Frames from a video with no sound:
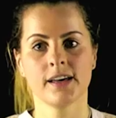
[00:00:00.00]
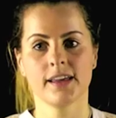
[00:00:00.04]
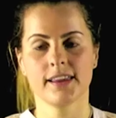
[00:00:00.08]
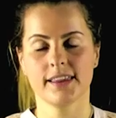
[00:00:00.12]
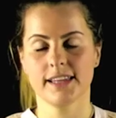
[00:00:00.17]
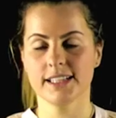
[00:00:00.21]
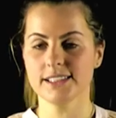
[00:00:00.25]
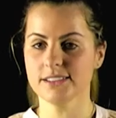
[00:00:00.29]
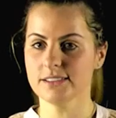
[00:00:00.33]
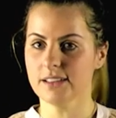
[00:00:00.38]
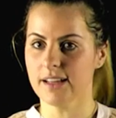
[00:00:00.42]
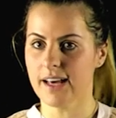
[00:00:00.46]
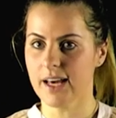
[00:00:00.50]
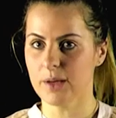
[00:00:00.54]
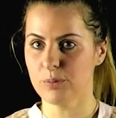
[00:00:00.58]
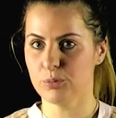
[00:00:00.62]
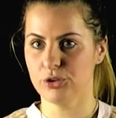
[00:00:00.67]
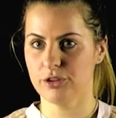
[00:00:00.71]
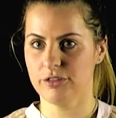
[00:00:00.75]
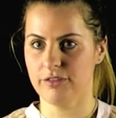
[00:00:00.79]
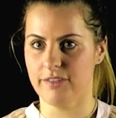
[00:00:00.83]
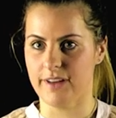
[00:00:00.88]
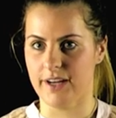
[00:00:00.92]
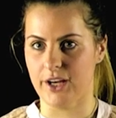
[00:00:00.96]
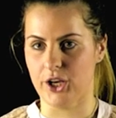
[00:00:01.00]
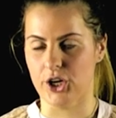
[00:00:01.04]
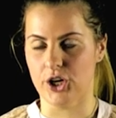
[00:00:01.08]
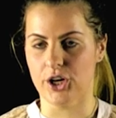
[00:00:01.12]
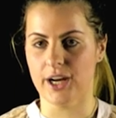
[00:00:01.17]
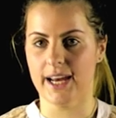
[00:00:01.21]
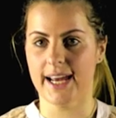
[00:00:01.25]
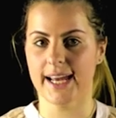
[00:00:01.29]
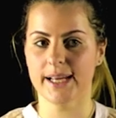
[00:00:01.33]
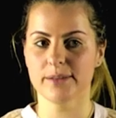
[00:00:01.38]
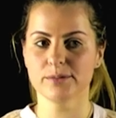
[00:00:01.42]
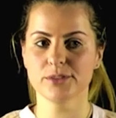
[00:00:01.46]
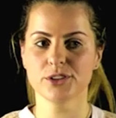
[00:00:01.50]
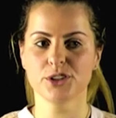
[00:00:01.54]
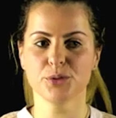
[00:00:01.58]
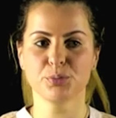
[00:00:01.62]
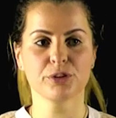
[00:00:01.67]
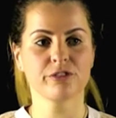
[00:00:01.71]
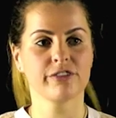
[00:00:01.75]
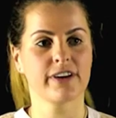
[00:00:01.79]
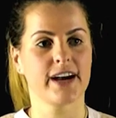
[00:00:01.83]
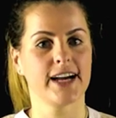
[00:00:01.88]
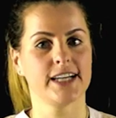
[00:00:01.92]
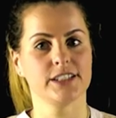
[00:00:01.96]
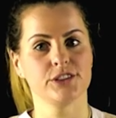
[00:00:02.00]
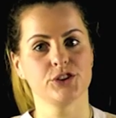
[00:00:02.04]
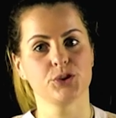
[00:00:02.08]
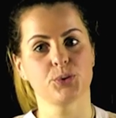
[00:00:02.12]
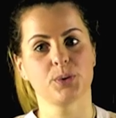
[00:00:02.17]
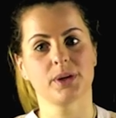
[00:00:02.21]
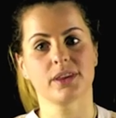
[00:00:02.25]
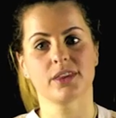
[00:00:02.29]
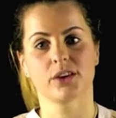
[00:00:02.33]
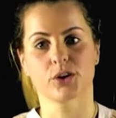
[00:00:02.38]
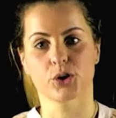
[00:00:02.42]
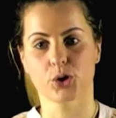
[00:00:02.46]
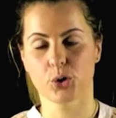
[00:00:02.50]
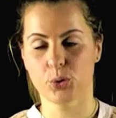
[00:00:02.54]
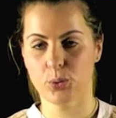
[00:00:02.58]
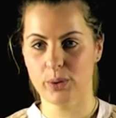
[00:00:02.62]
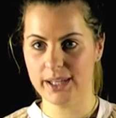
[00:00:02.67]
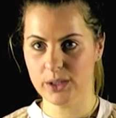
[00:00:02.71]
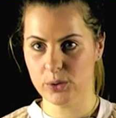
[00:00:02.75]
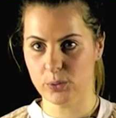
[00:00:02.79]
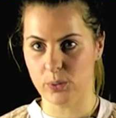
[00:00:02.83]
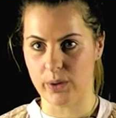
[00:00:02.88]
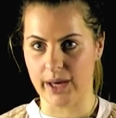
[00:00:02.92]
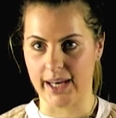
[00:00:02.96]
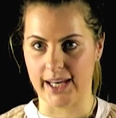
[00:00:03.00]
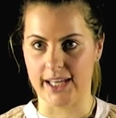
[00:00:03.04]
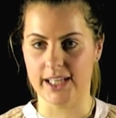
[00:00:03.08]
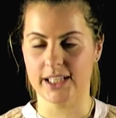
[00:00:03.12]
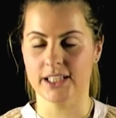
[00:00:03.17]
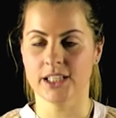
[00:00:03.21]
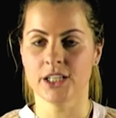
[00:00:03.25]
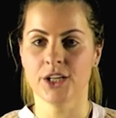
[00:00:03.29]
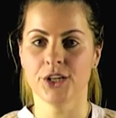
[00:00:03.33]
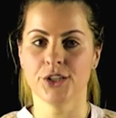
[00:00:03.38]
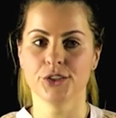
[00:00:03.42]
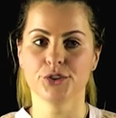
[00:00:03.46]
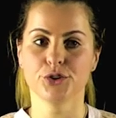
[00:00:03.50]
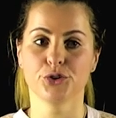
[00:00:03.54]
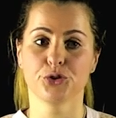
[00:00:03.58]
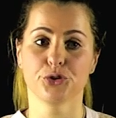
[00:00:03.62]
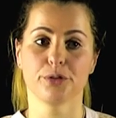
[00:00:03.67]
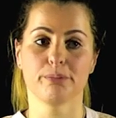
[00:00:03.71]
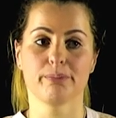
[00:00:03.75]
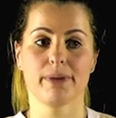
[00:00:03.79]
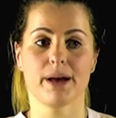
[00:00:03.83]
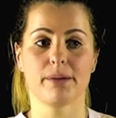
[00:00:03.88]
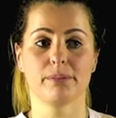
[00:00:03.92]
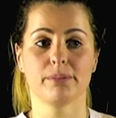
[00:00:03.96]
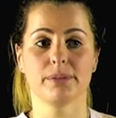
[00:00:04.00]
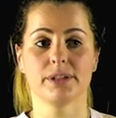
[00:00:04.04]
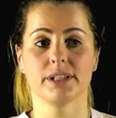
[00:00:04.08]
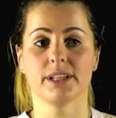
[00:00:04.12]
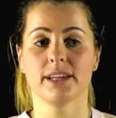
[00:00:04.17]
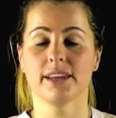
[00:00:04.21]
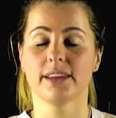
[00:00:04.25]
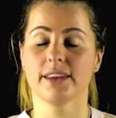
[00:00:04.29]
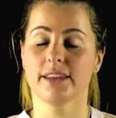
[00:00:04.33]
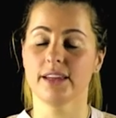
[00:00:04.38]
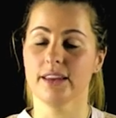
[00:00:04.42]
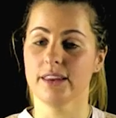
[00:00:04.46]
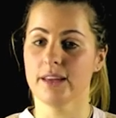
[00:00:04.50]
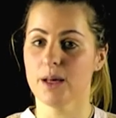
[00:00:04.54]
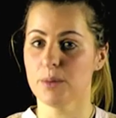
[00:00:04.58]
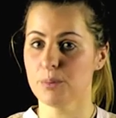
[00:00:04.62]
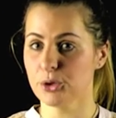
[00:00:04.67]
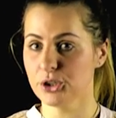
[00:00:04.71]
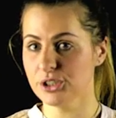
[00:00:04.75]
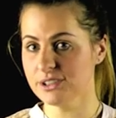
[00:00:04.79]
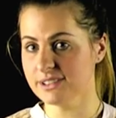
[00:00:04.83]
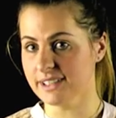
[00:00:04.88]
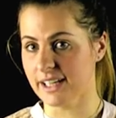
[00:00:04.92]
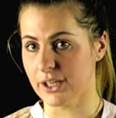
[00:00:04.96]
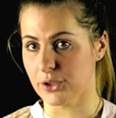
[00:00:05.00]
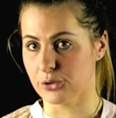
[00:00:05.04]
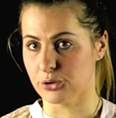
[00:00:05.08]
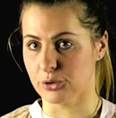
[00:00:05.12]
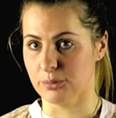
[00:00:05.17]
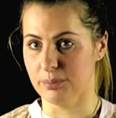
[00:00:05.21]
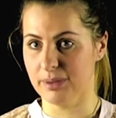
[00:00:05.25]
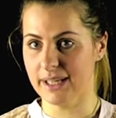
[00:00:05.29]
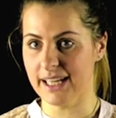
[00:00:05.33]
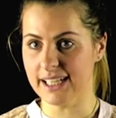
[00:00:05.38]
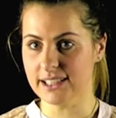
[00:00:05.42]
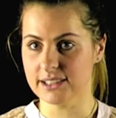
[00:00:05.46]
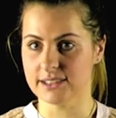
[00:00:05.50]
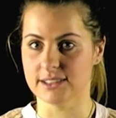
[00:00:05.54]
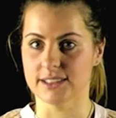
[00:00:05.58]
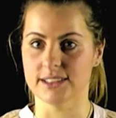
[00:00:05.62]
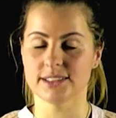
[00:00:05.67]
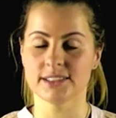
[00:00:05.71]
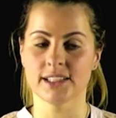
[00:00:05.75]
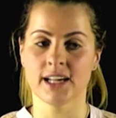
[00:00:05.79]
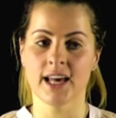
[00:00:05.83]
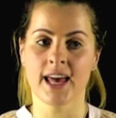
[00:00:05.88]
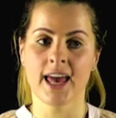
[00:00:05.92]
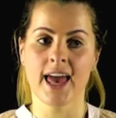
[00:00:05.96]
This Lightboard video aims to provide you with a quick way to remember the lumbosacral plexus